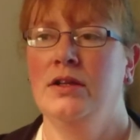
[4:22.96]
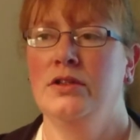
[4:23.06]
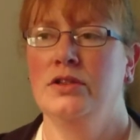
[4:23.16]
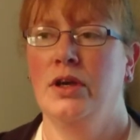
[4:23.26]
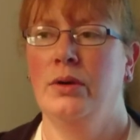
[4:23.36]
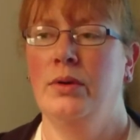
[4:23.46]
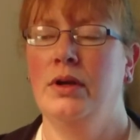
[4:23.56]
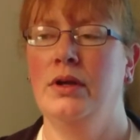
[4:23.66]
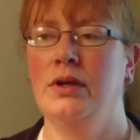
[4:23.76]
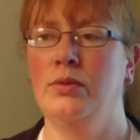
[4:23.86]
So
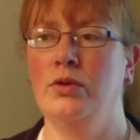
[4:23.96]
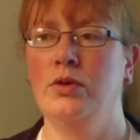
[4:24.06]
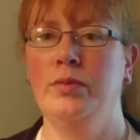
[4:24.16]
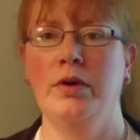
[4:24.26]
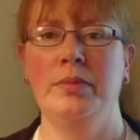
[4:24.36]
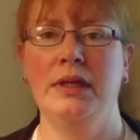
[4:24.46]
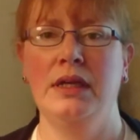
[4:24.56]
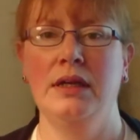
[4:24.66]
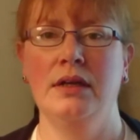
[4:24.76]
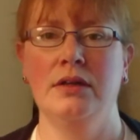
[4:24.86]
we're all
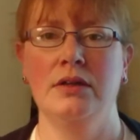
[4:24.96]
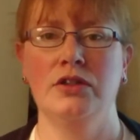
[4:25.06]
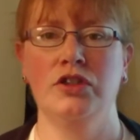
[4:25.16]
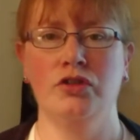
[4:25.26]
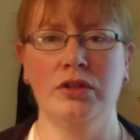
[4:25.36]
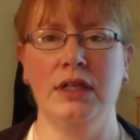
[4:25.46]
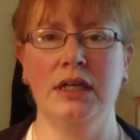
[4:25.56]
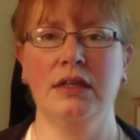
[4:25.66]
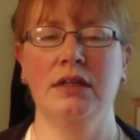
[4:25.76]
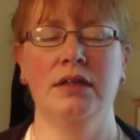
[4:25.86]
probably
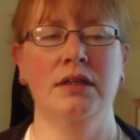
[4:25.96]
struggling.